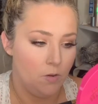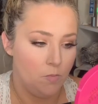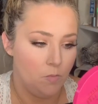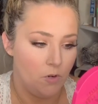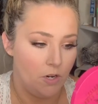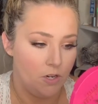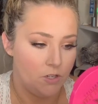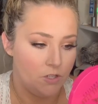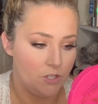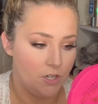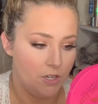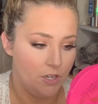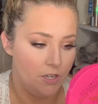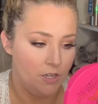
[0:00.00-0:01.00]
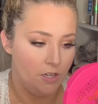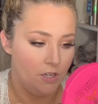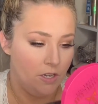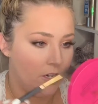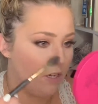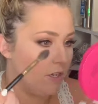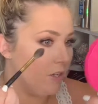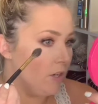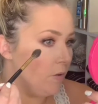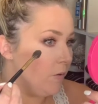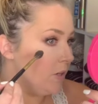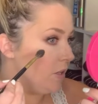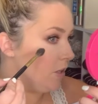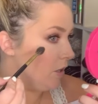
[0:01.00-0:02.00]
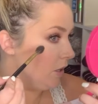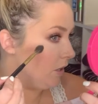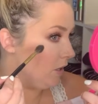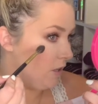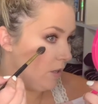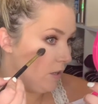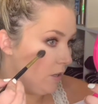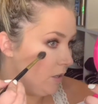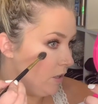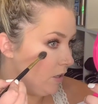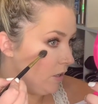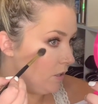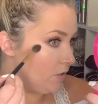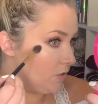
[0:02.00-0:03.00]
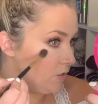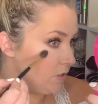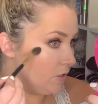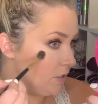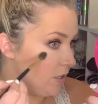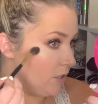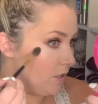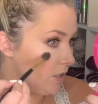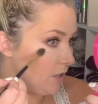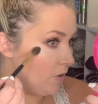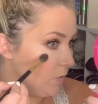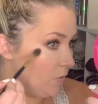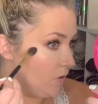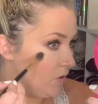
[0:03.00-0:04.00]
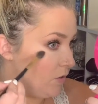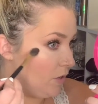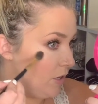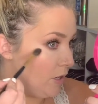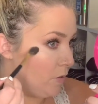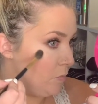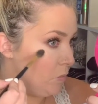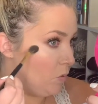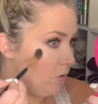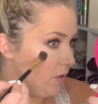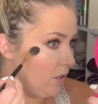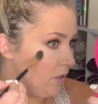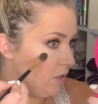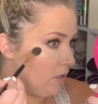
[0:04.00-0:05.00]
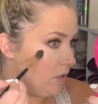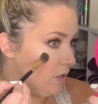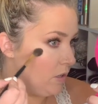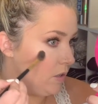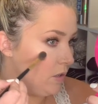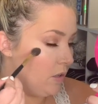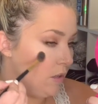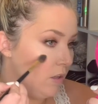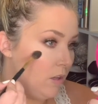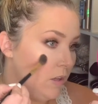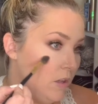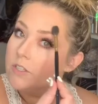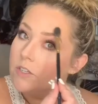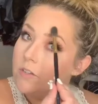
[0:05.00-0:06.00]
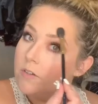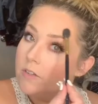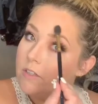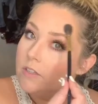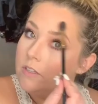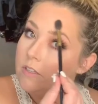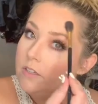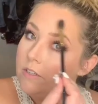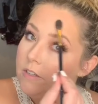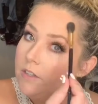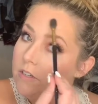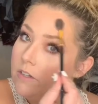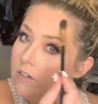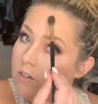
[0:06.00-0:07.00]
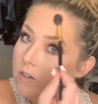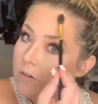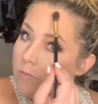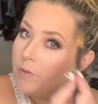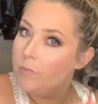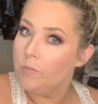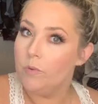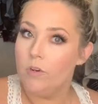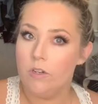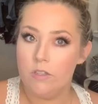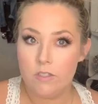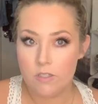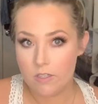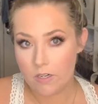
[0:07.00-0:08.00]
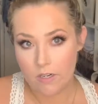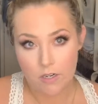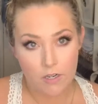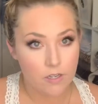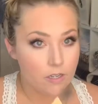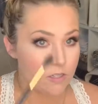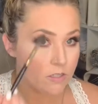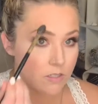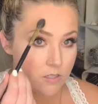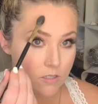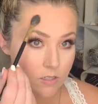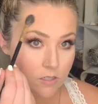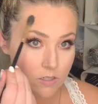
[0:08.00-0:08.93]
brush, and I go in here and just get that real high point. A little here on my bronzed areas,